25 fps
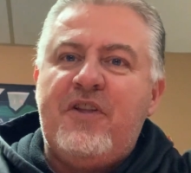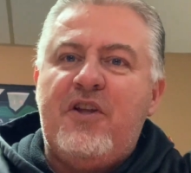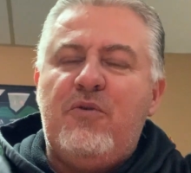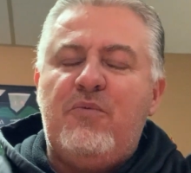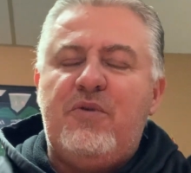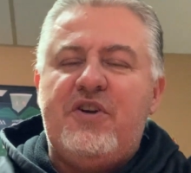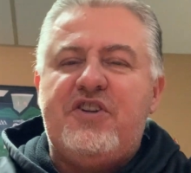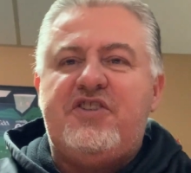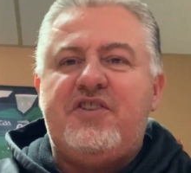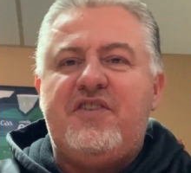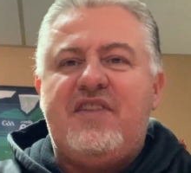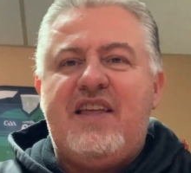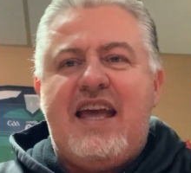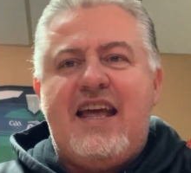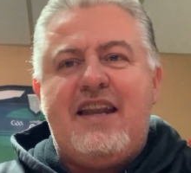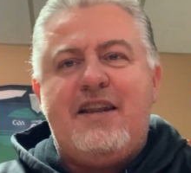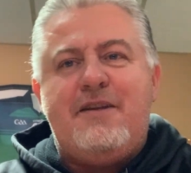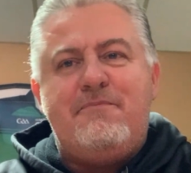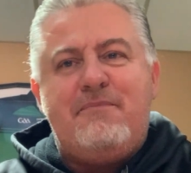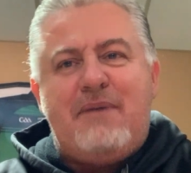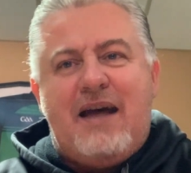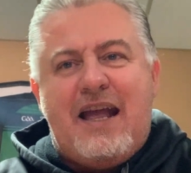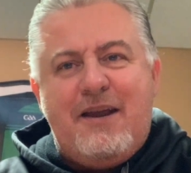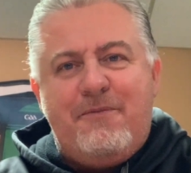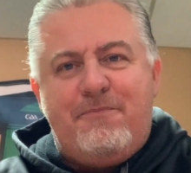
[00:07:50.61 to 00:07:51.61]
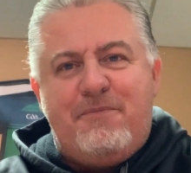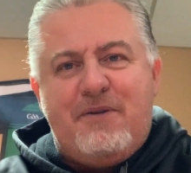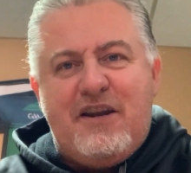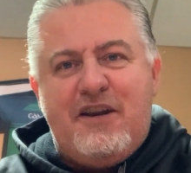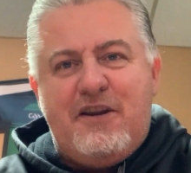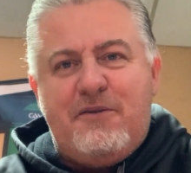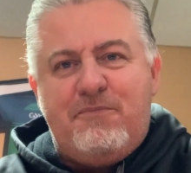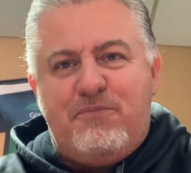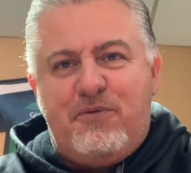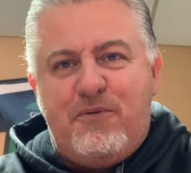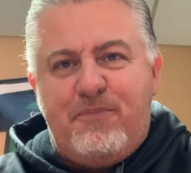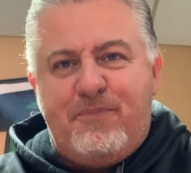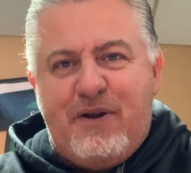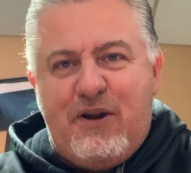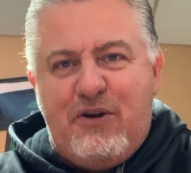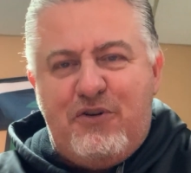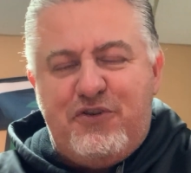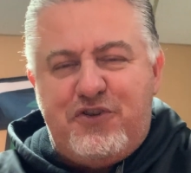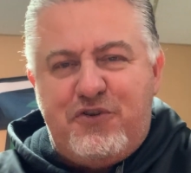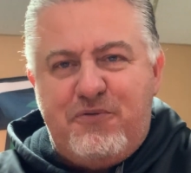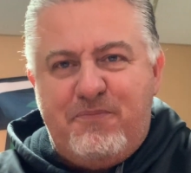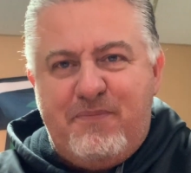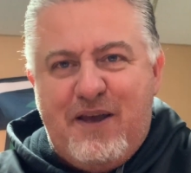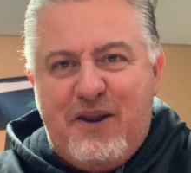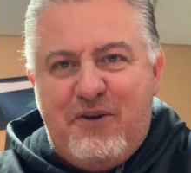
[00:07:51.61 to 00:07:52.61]
which then, in my opinion,
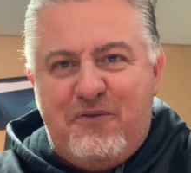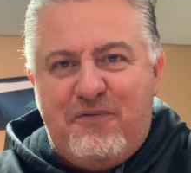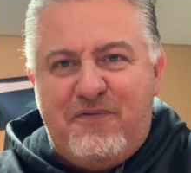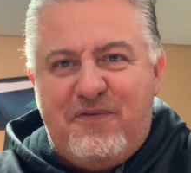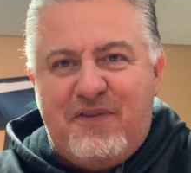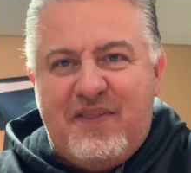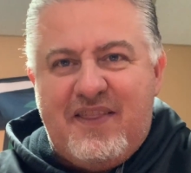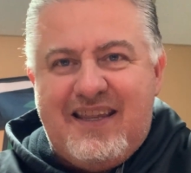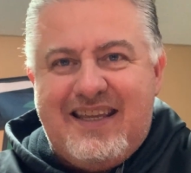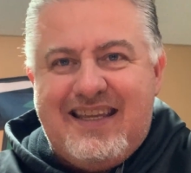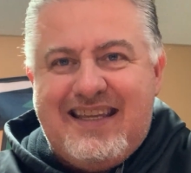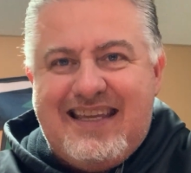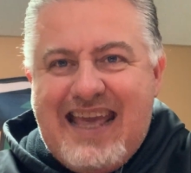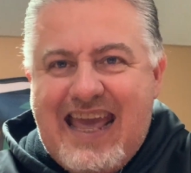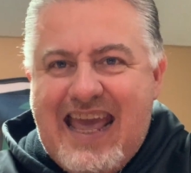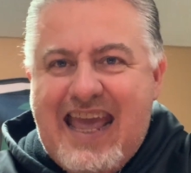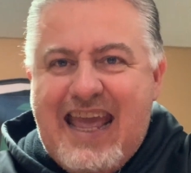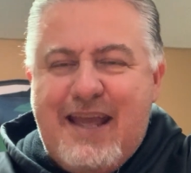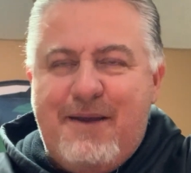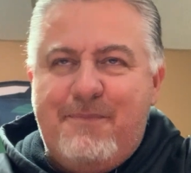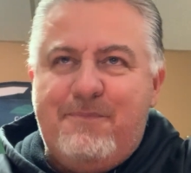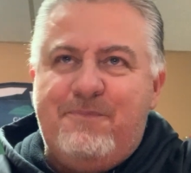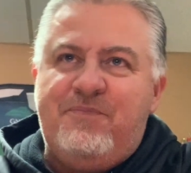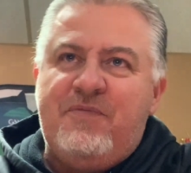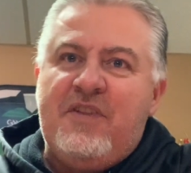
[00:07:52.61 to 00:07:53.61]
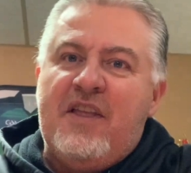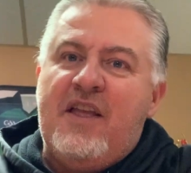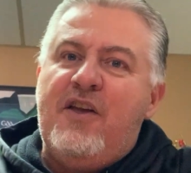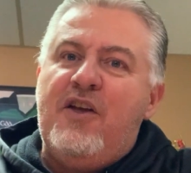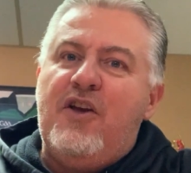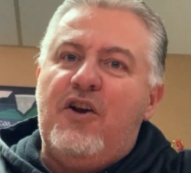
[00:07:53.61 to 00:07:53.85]
prepares you better for the game